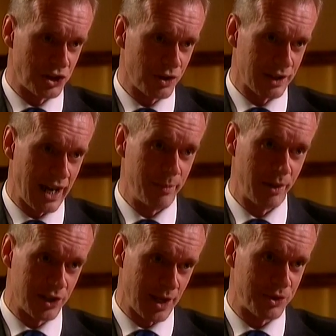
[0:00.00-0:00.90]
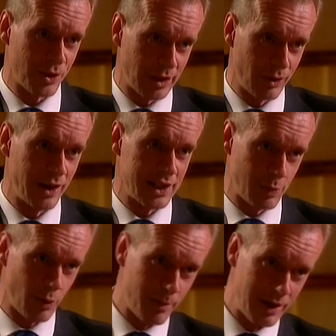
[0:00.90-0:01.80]
should add, because I'm sure the lawyers
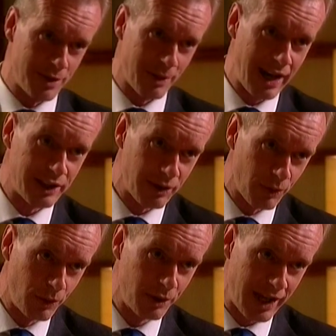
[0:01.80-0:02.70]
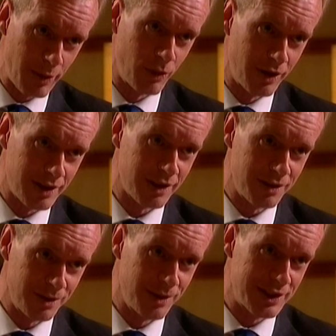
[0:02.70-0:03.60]
would want me to add, that all they want to
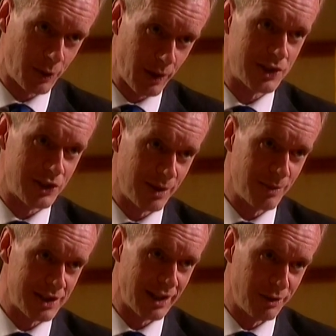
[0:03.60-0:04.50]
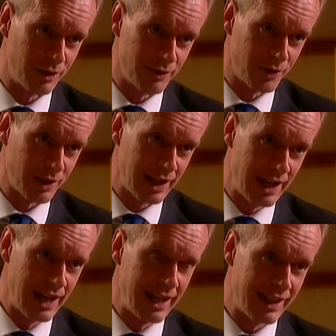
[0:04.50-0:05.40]
do is question Mr. Lugovoy.
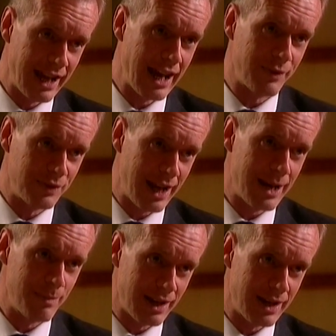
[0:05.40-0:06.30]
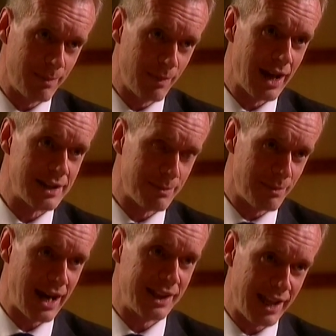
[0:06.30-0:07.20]
They have named him as a
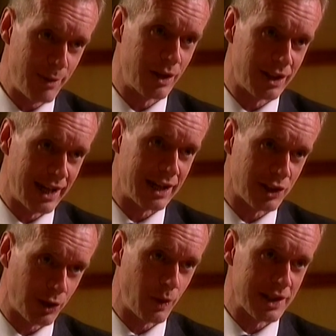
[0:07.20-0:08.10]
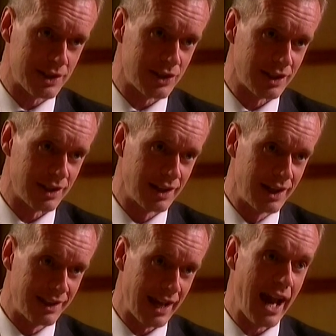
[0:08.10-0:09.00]
man they would like to question.
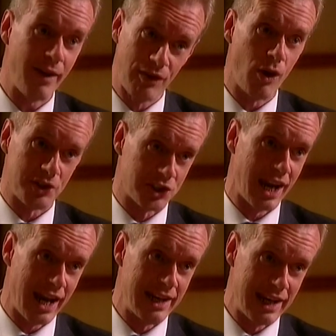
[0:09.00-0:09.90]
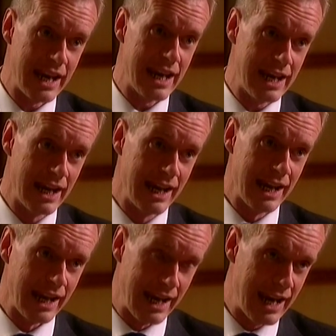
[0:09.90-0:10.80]
No, they no, have no, not said
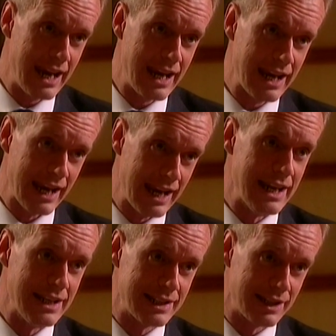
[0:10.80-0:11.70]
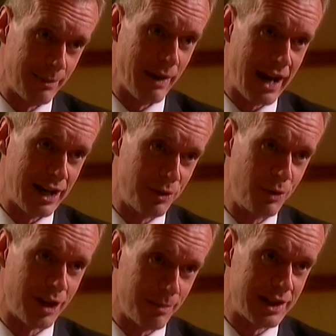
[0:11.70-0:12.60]
he, he is are, the man who
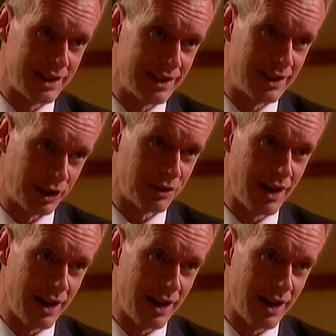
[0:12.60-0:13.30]
committed the crime.